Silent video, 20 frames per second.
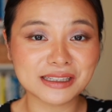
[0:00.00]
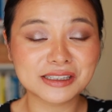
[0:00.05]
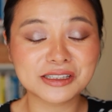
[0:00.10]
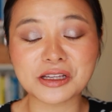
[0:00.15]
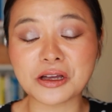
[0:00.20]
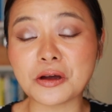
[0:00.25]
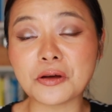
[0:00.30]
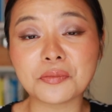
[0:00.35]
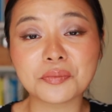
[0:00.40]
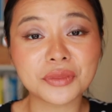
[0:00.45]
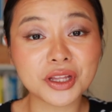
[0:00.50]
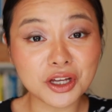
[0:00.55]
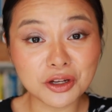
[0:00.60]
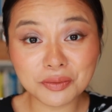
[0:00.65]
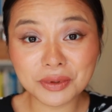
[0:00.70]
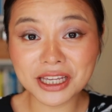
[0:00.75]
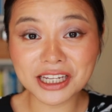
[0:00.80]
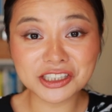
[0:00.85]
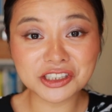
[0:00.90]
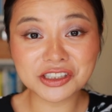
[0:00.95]
So it'll
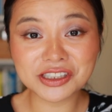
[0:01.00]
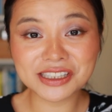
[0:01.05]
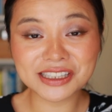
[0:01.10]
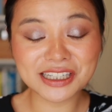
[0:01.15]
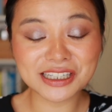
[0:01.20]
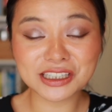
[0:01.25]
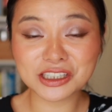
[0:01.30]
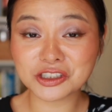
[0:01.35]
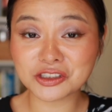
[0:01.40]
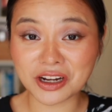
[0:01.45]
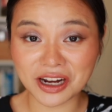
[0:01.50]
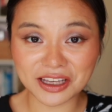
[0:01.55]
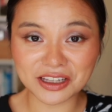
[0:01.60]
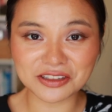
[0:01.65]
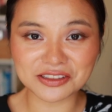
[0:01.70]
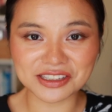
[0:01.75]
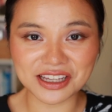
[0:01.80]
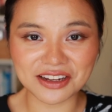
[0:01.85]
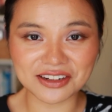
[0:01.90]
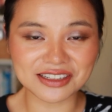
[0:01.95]
be interesting to try
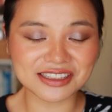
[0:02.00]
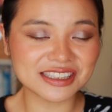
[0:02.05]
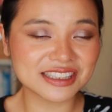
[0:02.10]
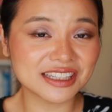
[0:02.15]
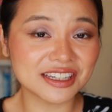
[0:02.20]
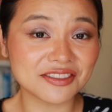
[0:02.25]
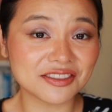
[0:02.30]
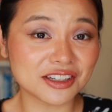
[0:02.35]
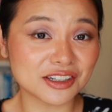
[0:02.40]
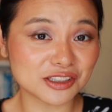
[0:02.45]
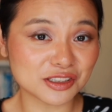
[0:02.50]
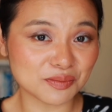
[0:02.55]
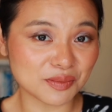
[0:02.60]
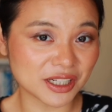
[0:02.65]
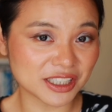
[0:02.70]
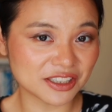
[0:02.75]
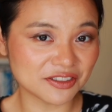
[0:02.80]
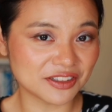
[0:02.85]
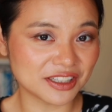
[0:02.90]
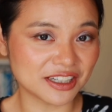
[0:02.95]
those out and see if there's
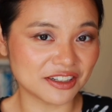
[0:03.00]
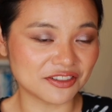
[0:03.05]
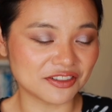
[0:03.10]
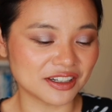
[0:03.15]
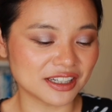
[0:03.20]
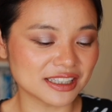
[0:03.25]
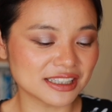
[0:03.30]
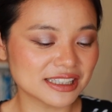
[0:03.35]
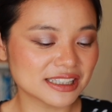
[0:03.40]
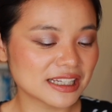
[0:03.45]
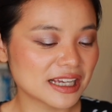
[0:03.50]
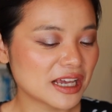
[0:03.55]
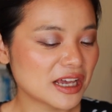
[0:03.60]
much of a difference.